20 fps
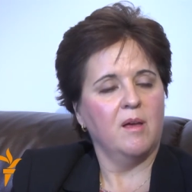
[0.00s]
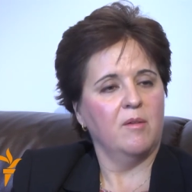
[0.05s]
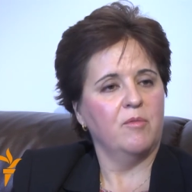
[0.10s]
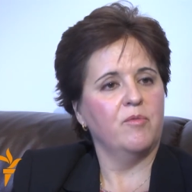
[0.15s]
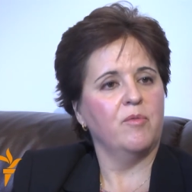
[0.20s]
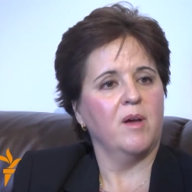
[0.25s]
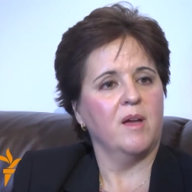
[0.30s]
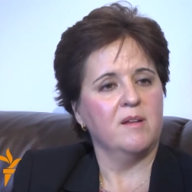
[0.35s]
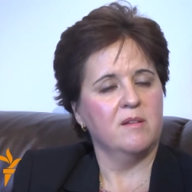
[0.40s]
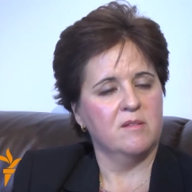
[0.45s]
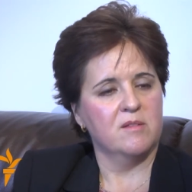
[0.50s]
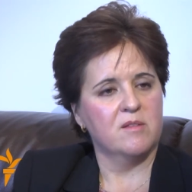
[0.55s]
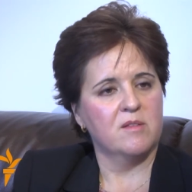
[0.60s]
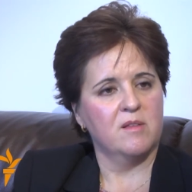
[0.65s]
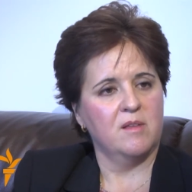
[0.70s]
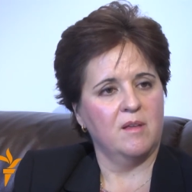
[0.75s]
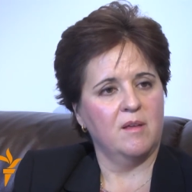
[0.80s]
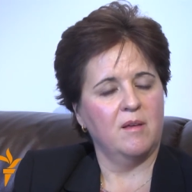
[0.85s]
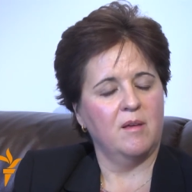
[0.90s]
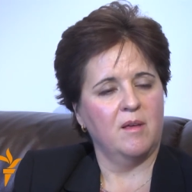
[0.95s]
finance
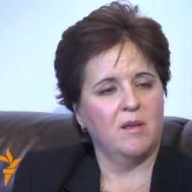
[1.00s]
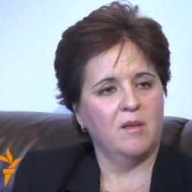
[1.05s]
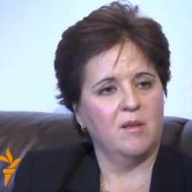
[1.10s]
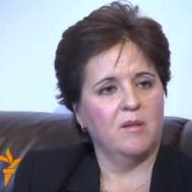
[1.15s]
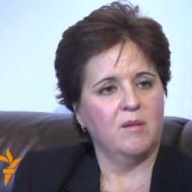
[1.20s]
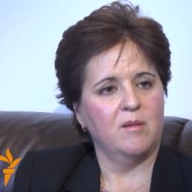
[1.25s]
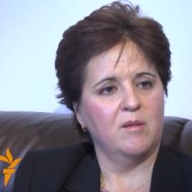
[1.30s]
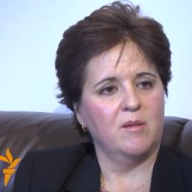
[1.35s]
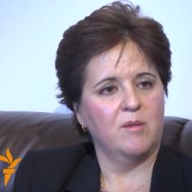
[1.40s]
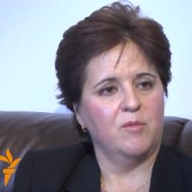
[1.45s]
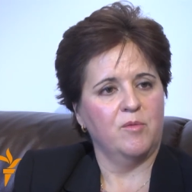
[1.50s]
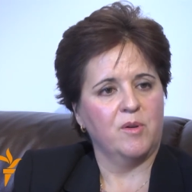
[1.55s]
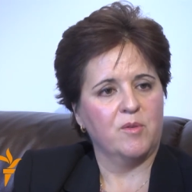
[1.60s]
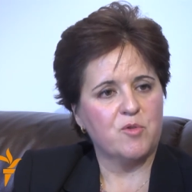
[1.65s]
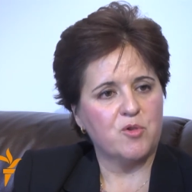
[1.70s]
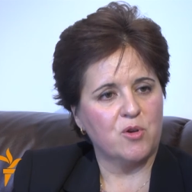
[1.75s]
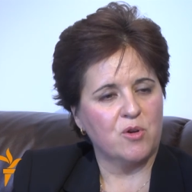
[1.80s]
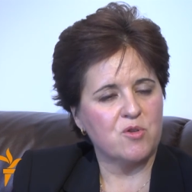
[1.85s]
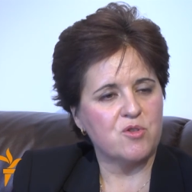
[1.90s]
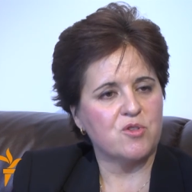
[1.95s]
the
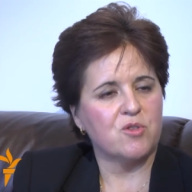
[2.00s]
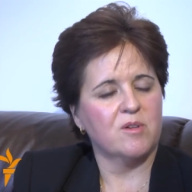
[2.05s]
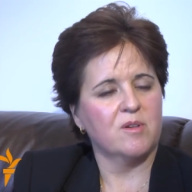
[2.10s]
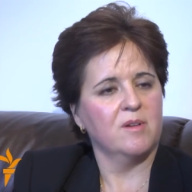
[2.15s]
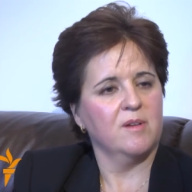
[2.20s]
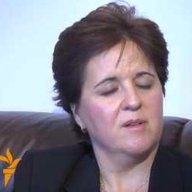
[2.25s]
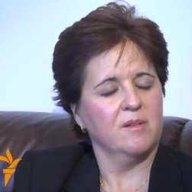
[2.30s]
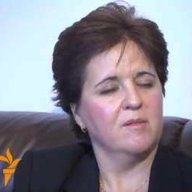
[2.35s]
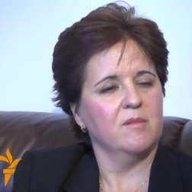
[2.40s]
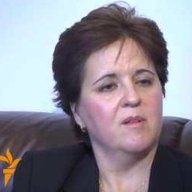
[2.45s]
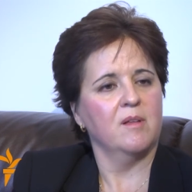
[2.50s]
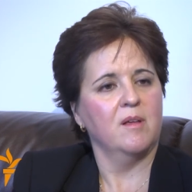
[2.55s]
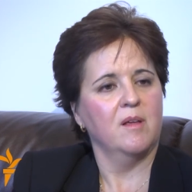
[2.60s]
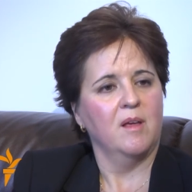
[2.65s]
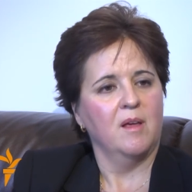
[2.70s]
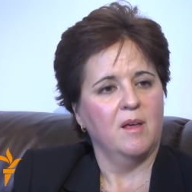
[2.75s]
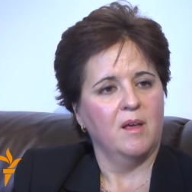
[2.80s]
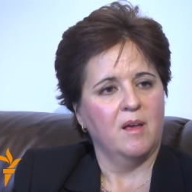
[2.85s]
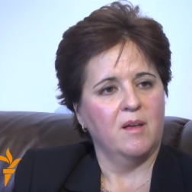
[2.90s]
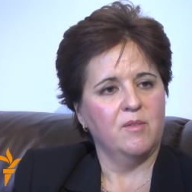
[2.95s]
infrastructure
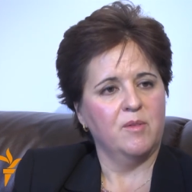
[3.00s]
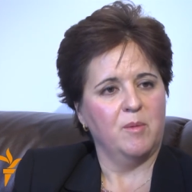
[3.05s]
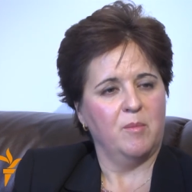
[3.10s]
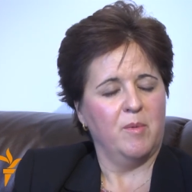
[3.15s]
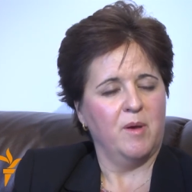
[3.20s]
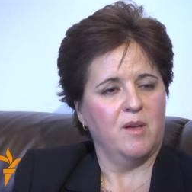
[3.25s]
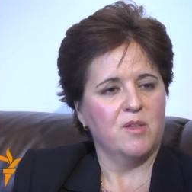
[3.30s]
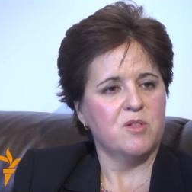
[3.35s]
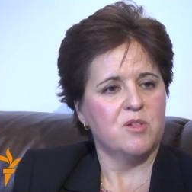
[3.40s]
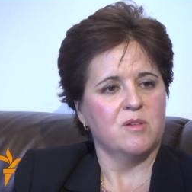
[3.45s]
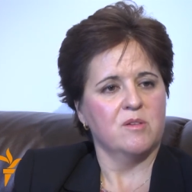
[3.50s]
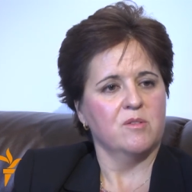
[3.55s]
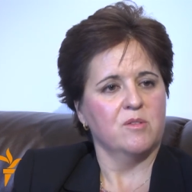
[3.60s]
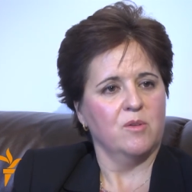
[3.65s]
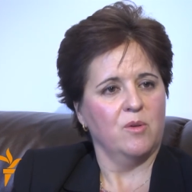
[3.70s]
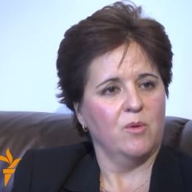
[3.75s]
and the budget.